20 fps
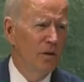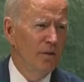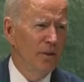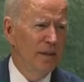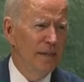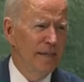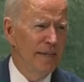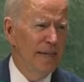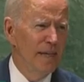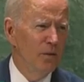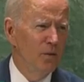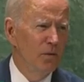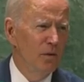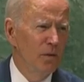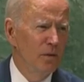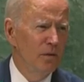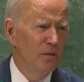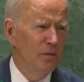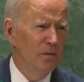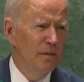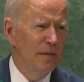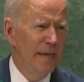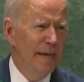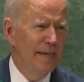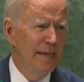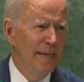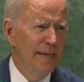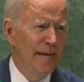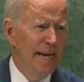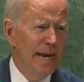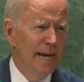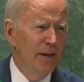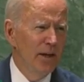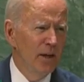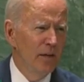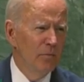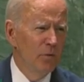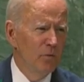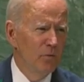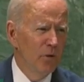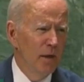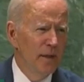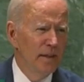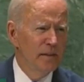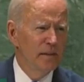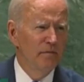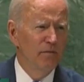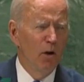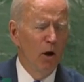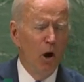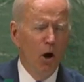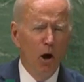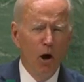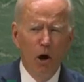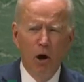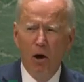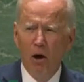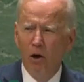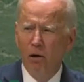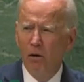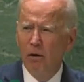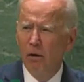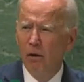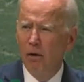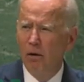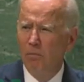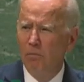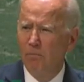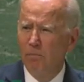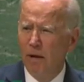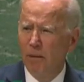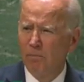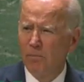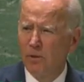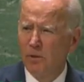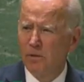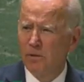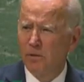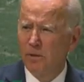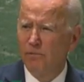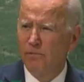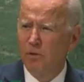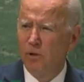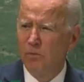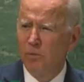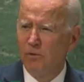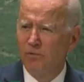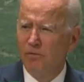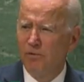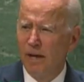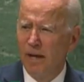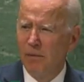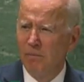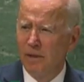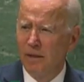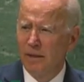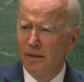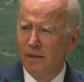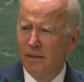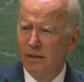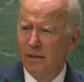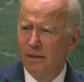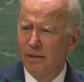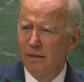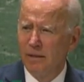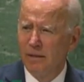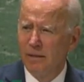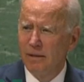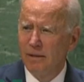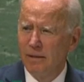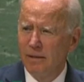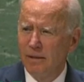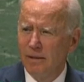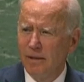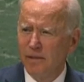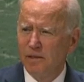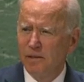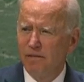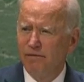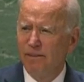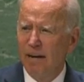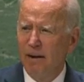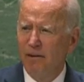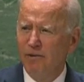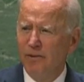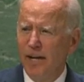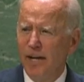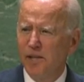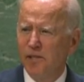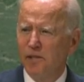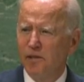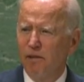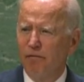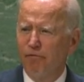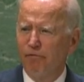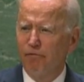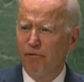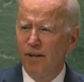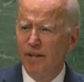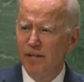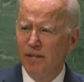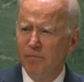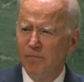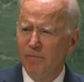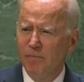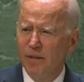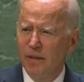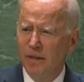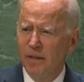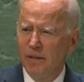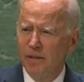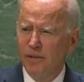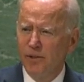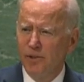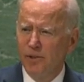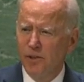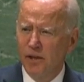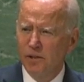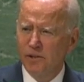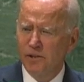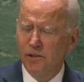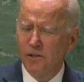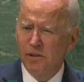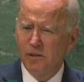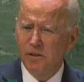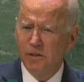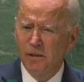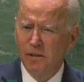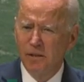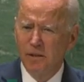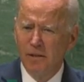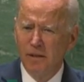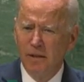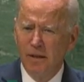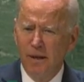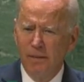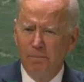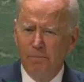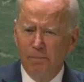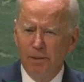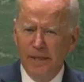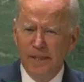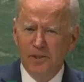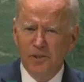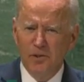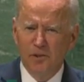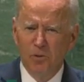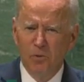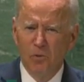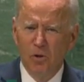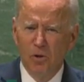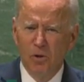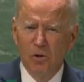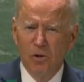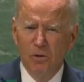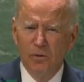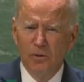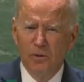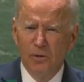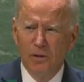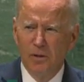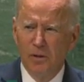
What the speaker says: "The equal and inalienable rights of all members of the human family is the foundation of freedom, justice, and peace in the world."